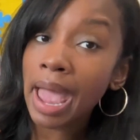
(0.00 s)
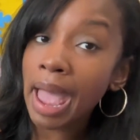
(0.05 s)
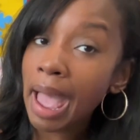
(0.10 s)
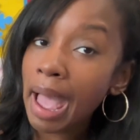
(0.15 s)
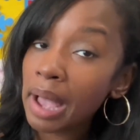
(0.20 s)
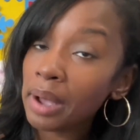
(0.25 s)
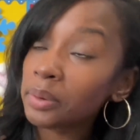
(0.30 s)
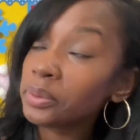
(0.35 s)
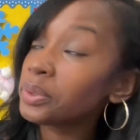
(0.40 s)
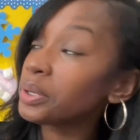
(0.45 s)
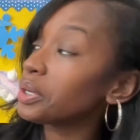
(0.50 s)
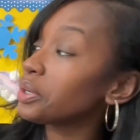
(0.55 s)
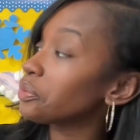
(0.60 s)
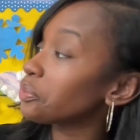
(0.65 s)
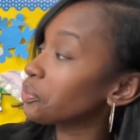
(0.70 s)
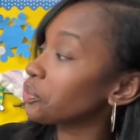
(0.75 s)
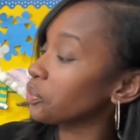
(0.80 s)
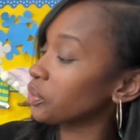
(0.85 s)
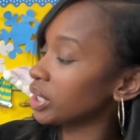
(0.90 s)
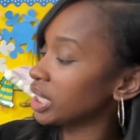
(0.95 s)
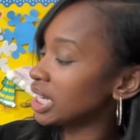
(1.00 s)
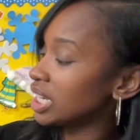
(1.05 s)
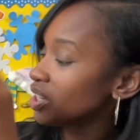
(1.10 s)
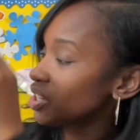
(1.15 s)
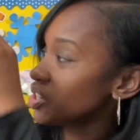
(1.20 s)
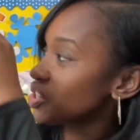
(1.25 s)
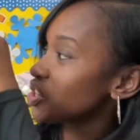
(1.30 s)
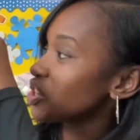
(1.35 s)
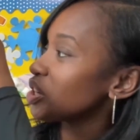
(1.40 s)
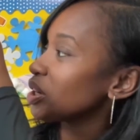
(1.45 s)
out of
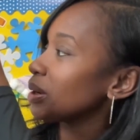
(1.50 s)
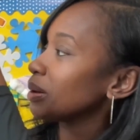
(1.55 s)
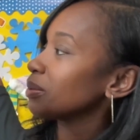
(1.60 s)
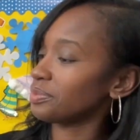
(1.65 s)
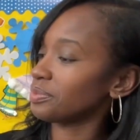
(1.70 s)
reach,